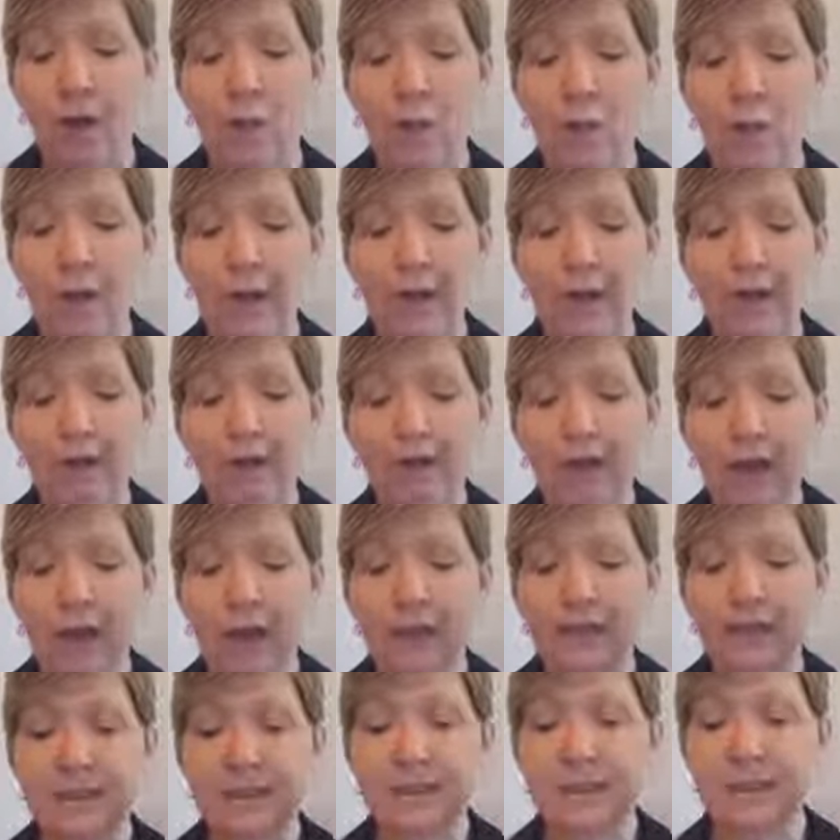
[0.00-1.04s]
We are
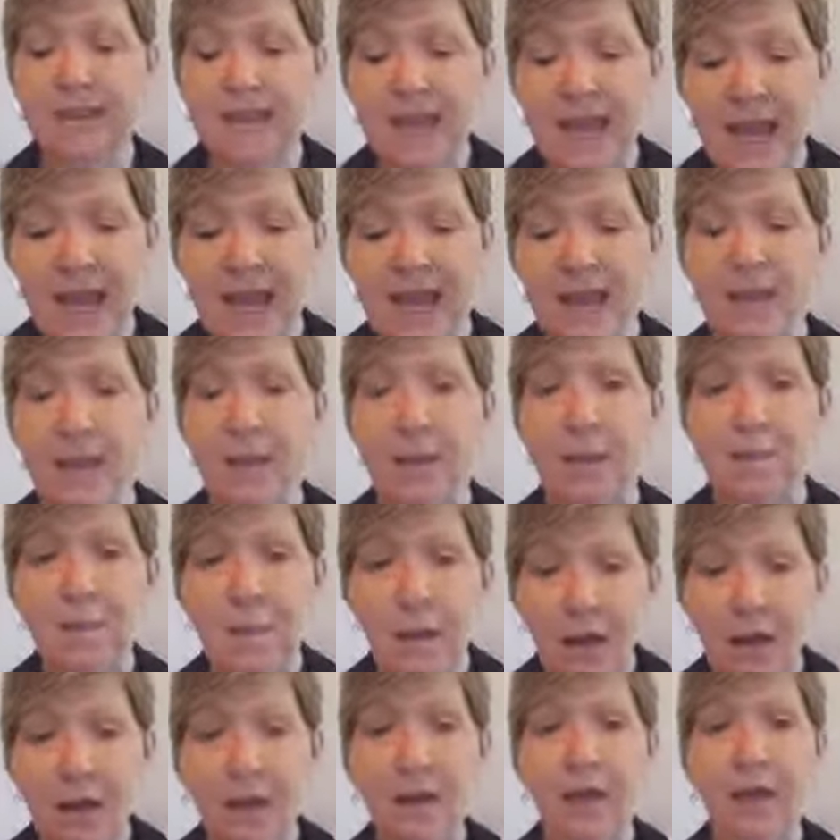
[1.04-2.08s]
like dead
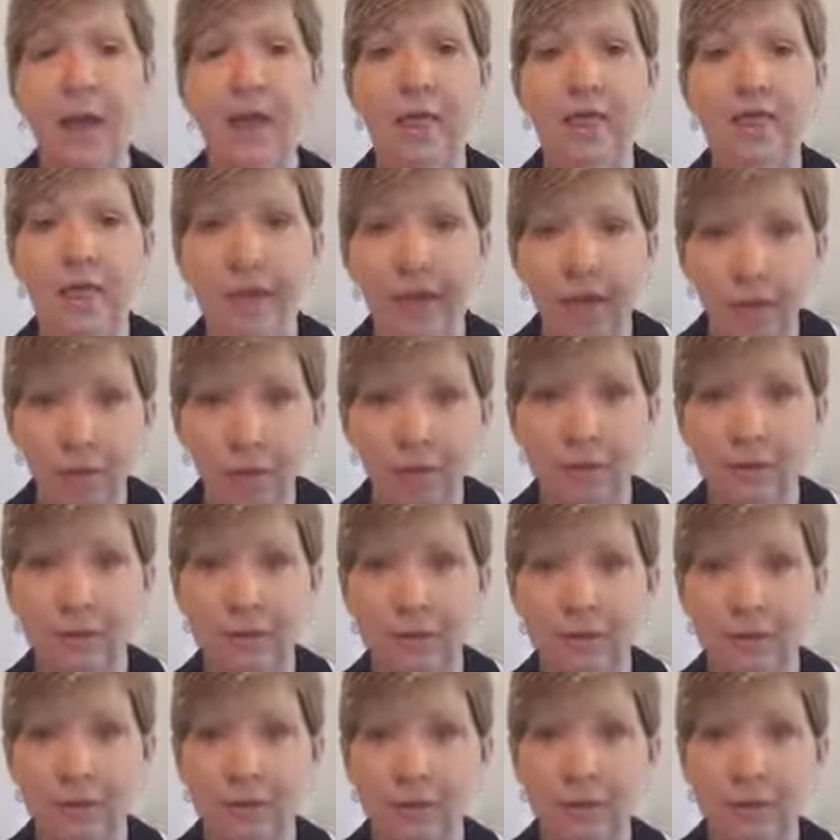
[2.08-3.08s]
among the healthy.